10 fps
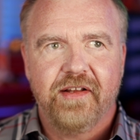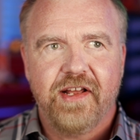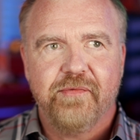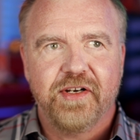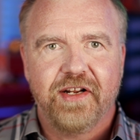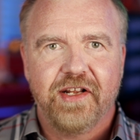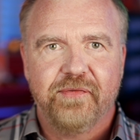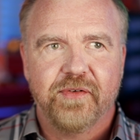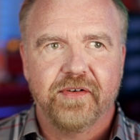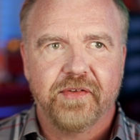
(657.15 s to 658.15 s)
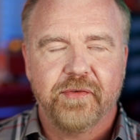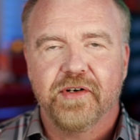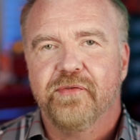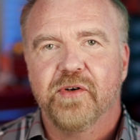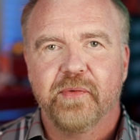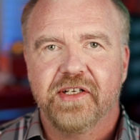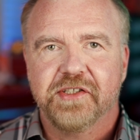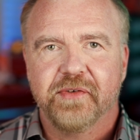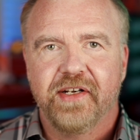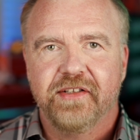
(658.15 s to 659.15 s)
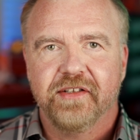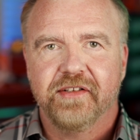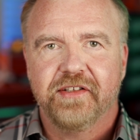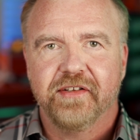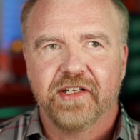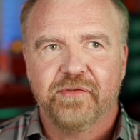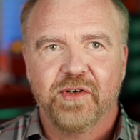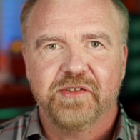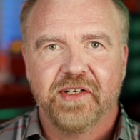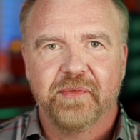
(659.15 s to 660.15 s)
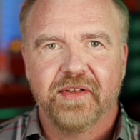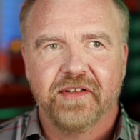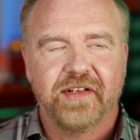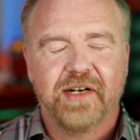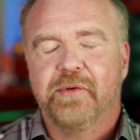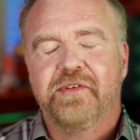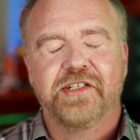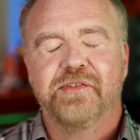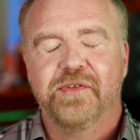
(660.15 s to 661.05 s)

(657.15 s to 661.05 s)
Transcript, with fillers: every day for three or four weeks straight until I get frustrated with it, and then I won't touch it for